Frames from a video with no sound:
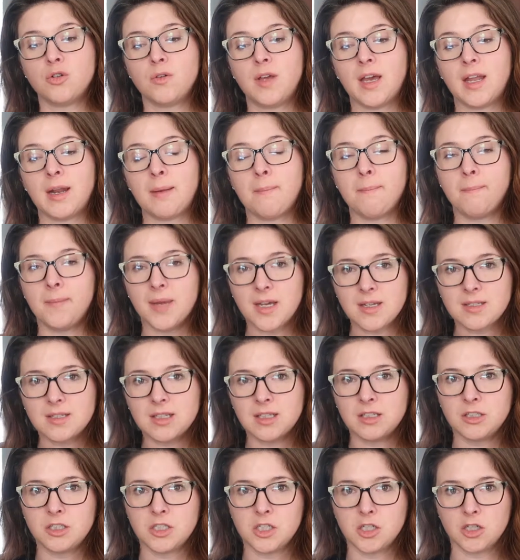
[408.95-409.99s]
to get it mixed
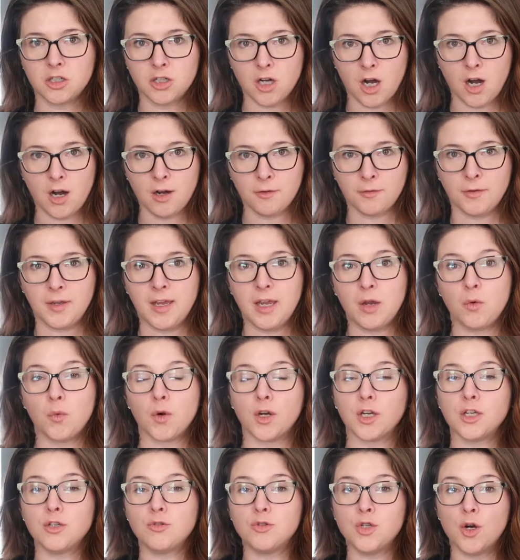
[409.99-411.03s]
into your coffee
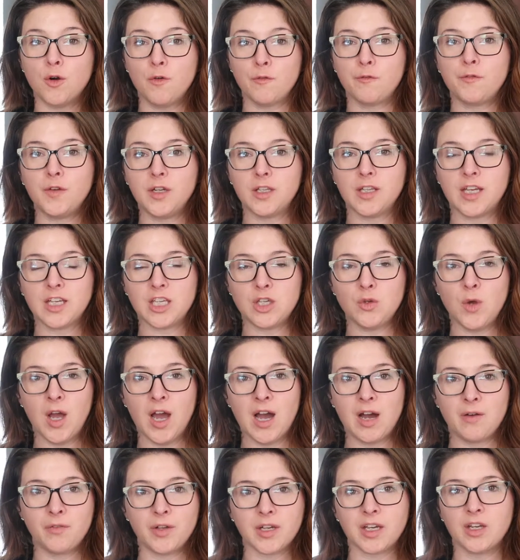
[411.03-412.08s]
where you don't feel like you
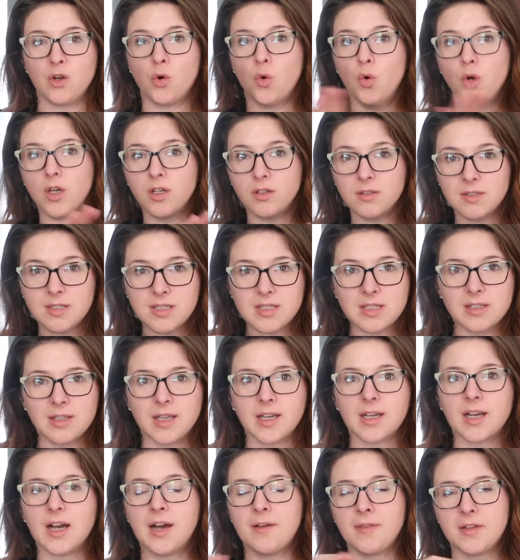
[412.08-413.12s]
have like an oil
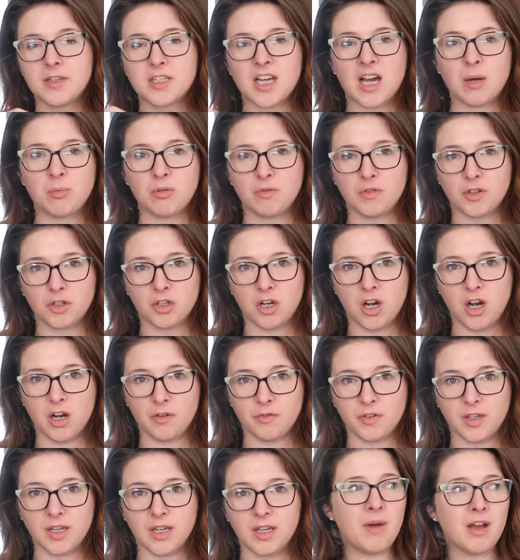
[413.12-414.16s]
slick on the top of your
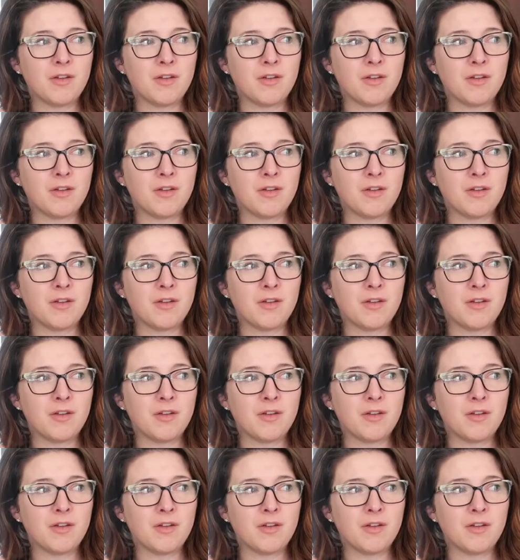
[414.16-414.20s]
coffee.